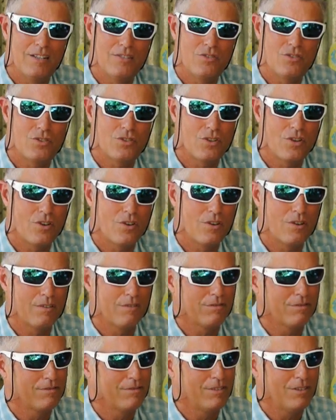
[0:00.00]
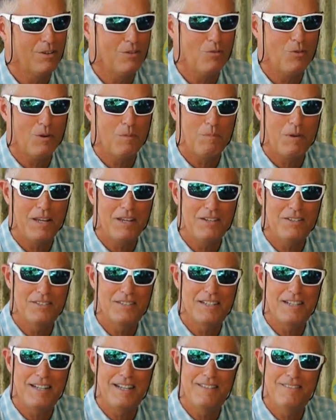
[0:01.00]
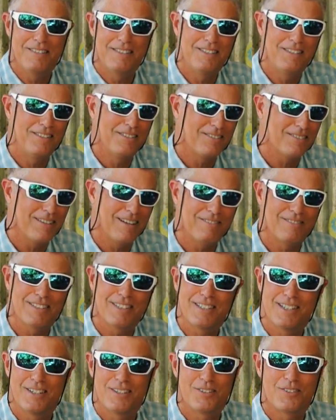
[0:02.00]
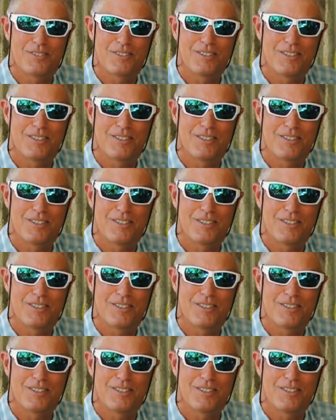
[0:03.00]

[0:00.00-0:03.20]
and so if you don't want to pay your dime, then you don't have to go.